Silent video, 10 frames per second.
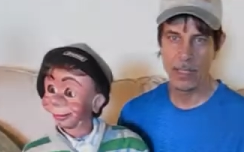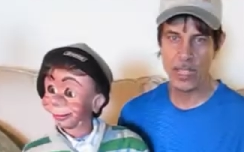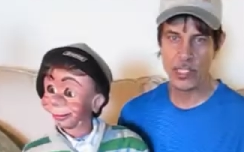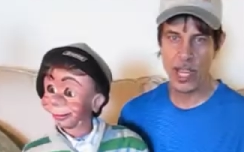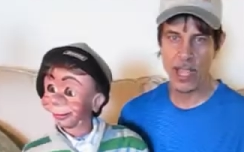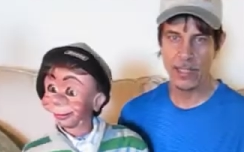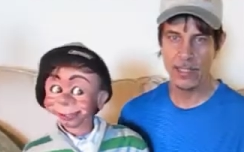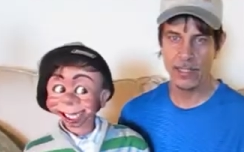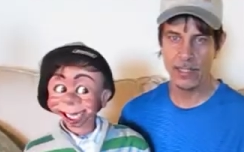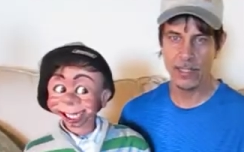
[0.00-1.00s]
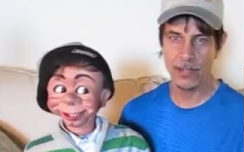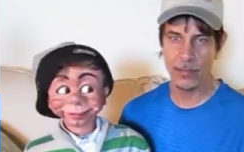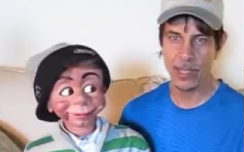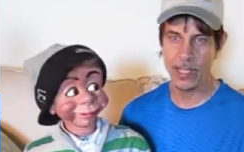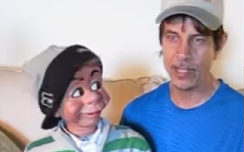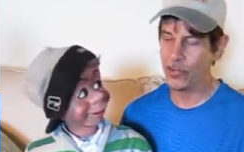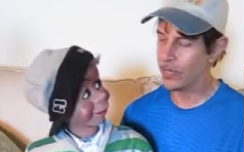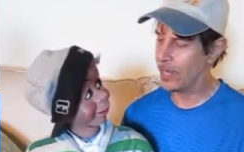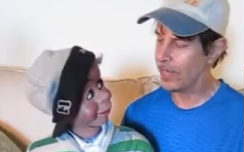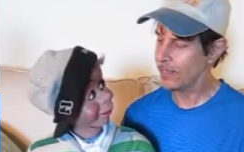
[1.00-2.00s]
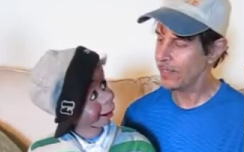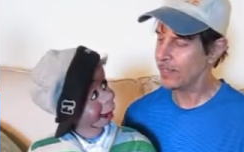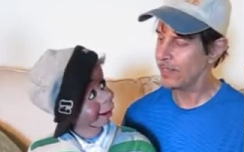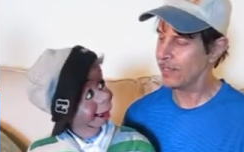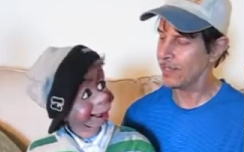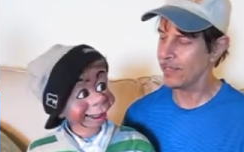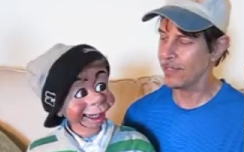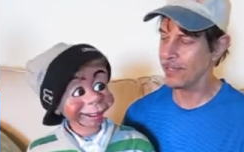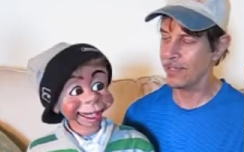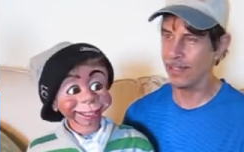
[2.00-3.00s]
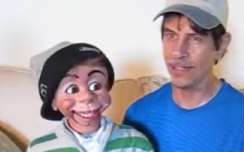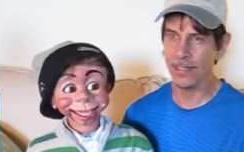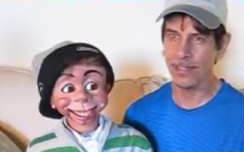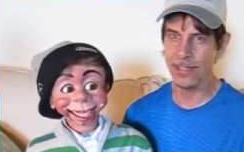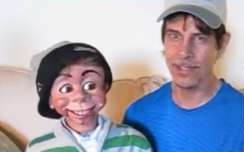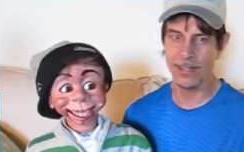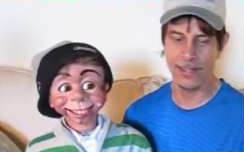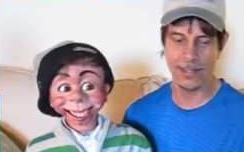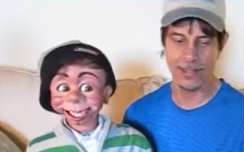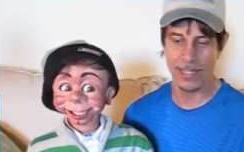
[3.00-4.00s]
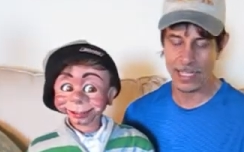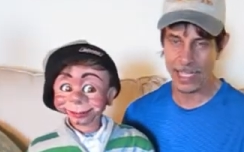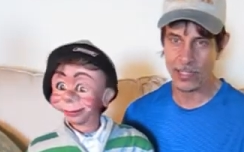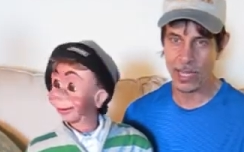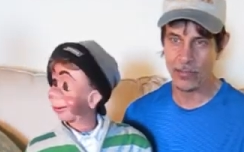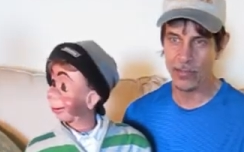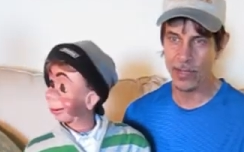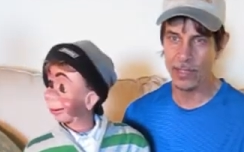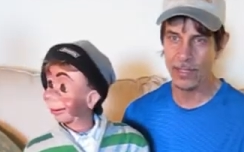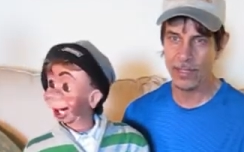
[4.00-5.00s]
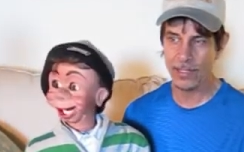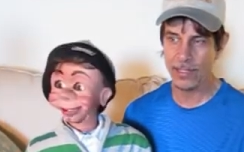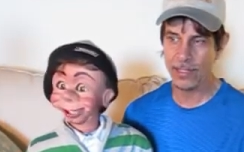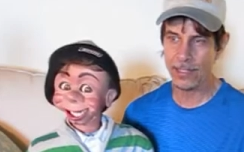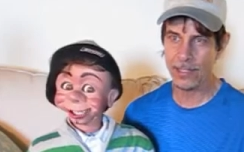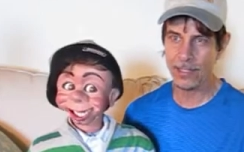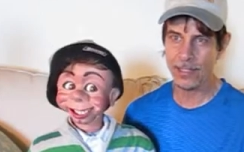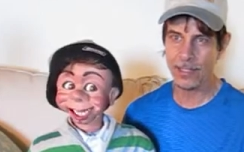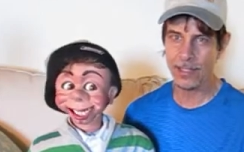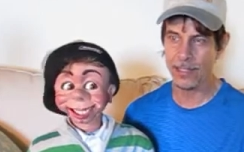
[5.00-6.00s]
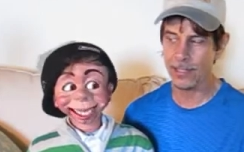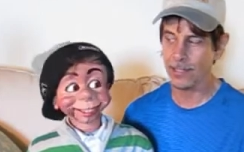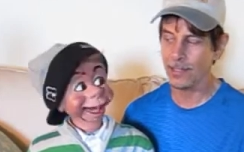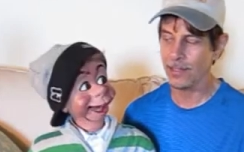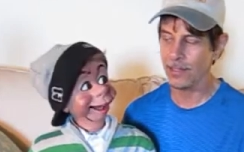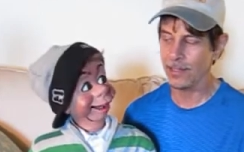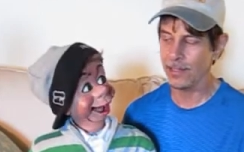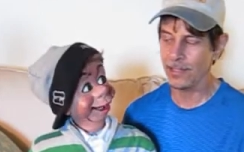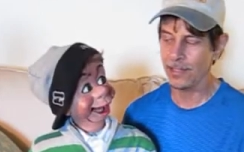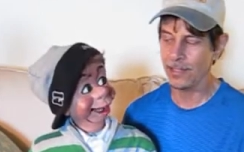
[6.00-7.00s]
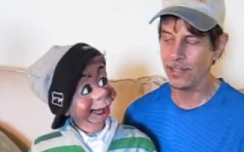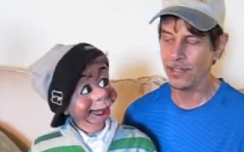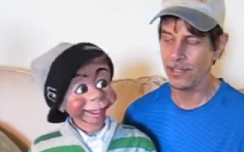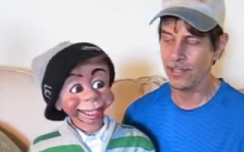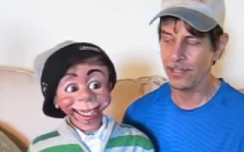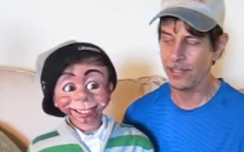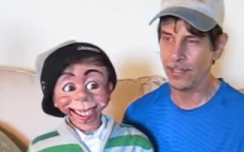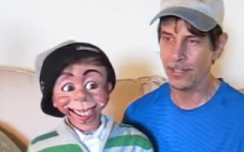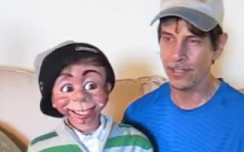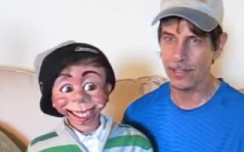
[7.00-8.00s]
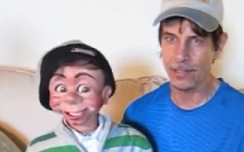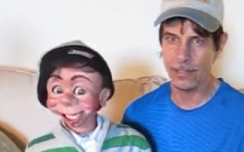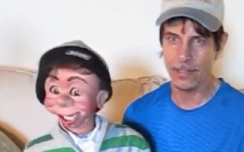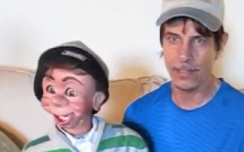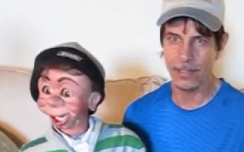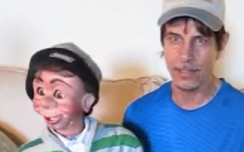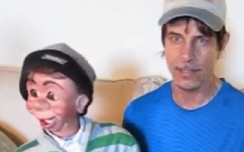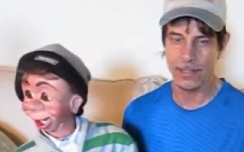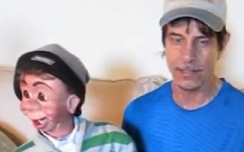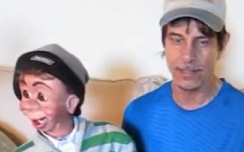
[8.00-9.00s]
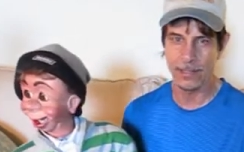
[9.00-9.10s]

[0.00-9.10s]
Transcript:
Speaker 1: Hey, Jack. Yeah. What are you going to do today? I think I'm going to go ride my bicycle. That sounds like fun. Yeah, I think I'll take it down to the park, maybe the beach, and see what's going on down there.